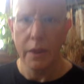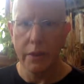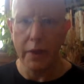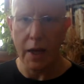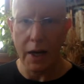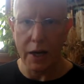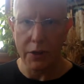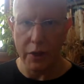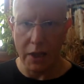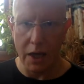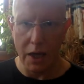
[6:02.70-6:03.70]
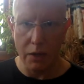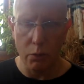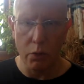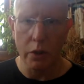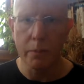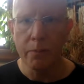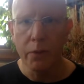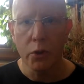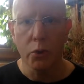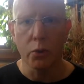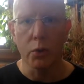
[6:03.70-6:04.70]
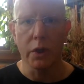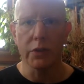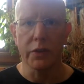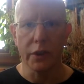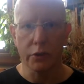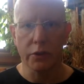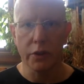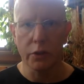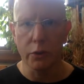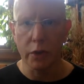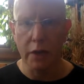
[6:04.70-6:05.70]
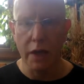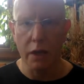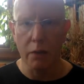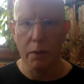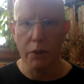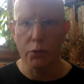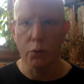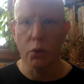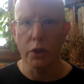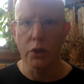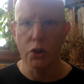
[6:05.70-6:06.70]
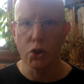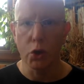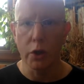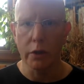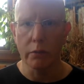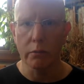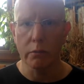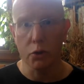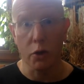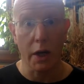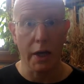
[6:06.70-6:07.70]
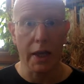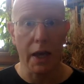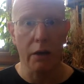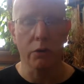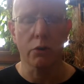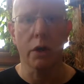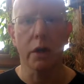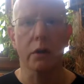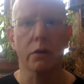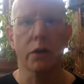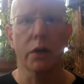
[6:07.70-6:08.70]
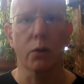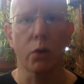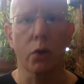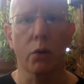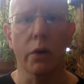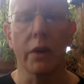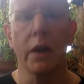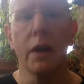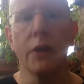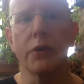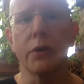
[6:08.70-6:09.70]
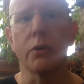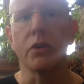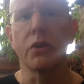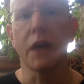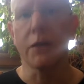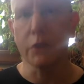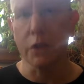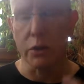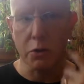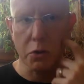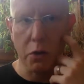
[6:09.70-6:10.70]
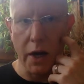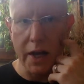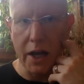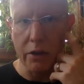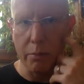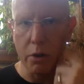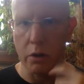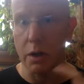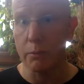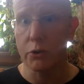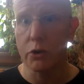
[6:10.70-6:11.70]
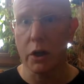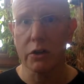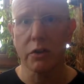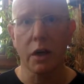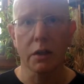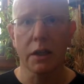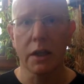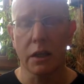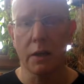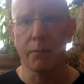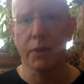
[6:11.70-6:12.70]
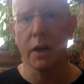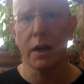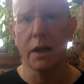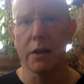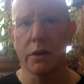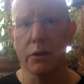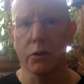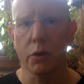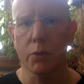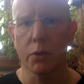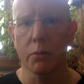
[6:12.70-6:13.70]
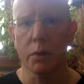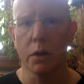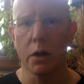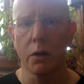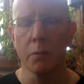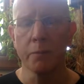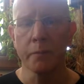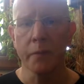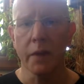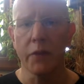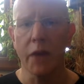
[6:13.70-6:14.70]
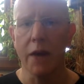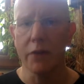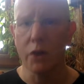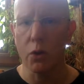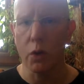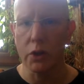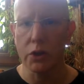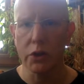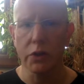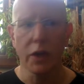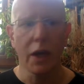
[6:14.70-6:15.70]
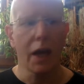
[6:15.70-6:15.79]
that I think anyone who is interested in doing kettlebells would enjoy trying out and trying to work with. So definitely try out the program. Strong as Heck link in the description below. If you have any questions,